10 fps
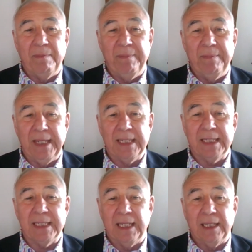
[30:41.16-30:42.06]

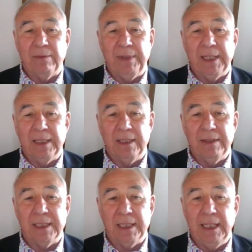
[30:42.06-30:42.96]
biggest thing that we can do
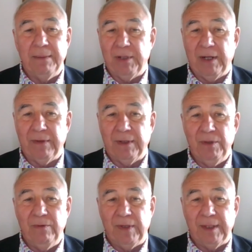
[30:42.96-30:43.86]
is to keep traffic moving,